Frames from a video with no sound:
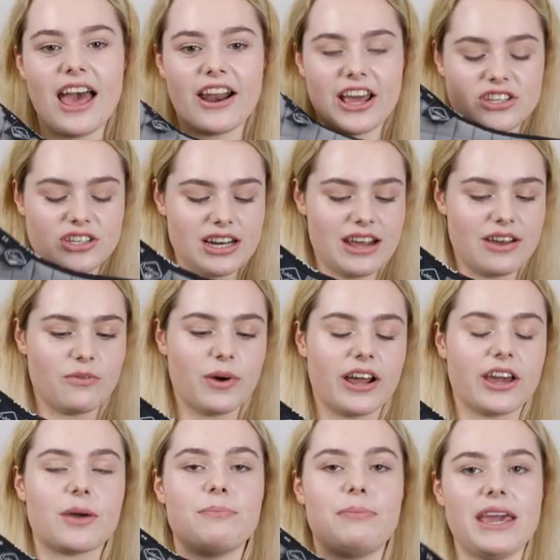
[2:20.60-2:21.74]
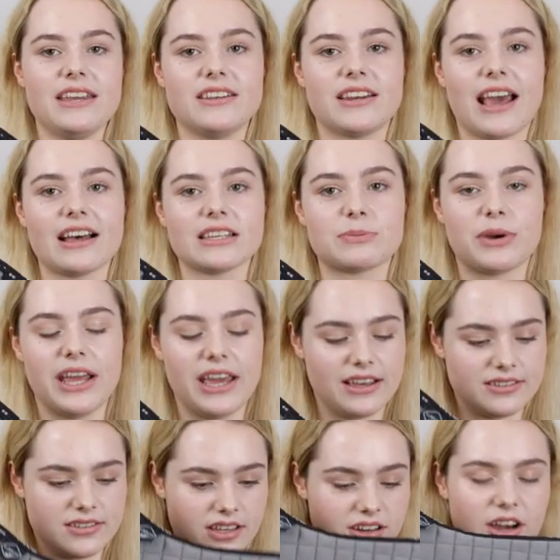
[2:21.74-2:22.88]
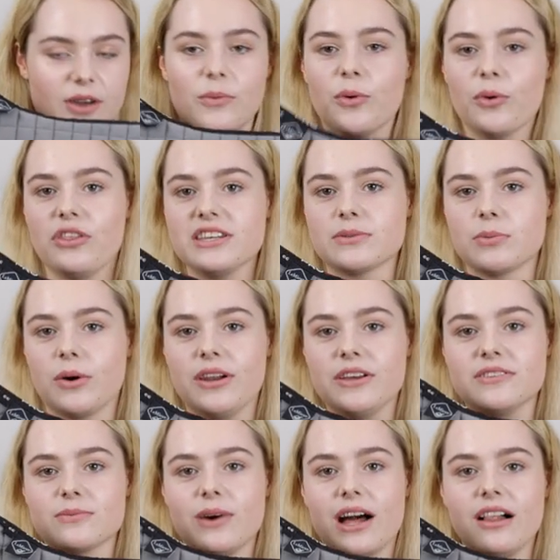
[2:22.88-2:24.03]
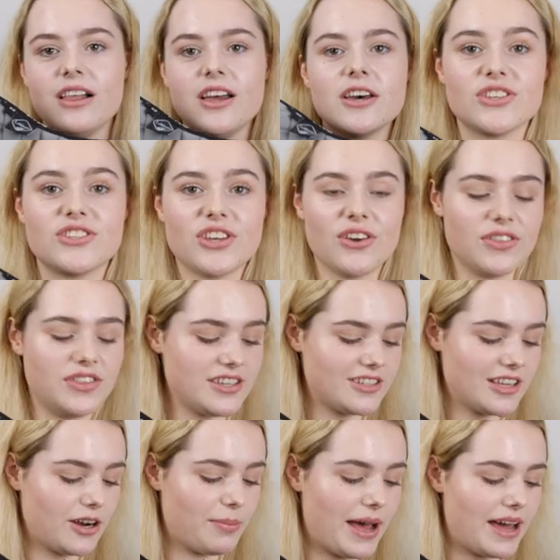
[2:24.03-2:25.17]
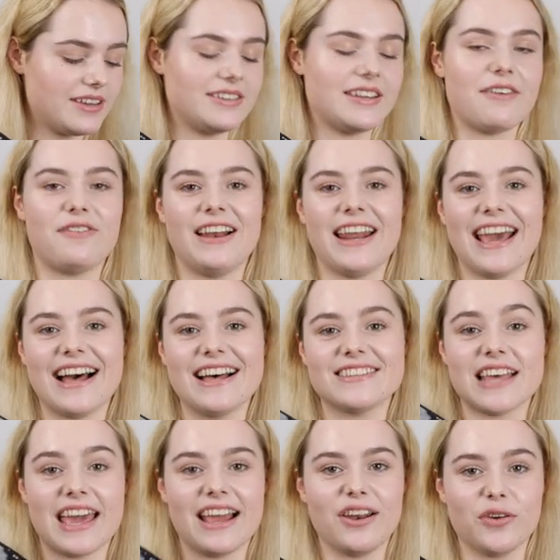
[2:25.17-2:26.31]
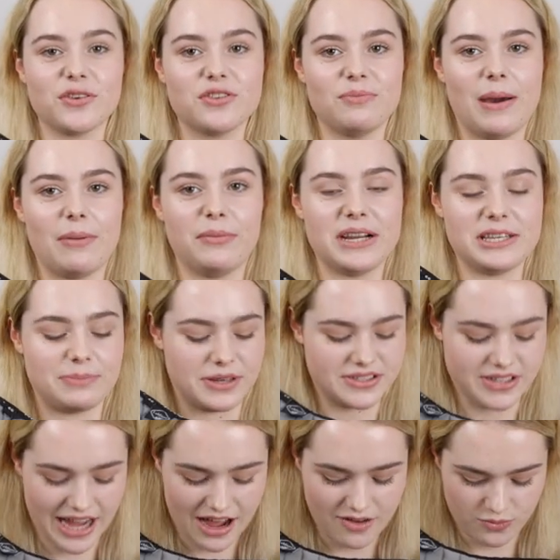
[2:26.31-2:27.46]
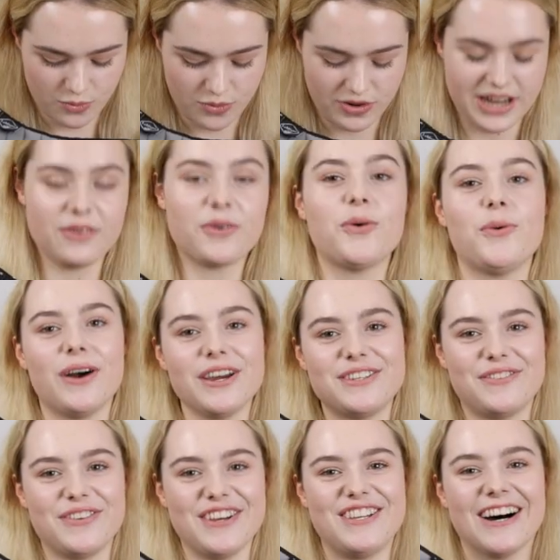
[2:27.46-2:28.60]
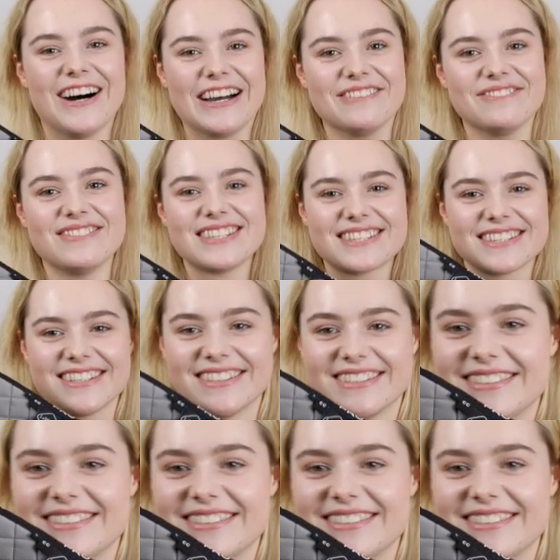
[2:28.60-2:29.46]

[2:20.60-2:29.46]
and actually when I competed Casper at Hickstead I wore this one as well. So this saddle pad definitely has a lot of memories because I have worn it quite a few times.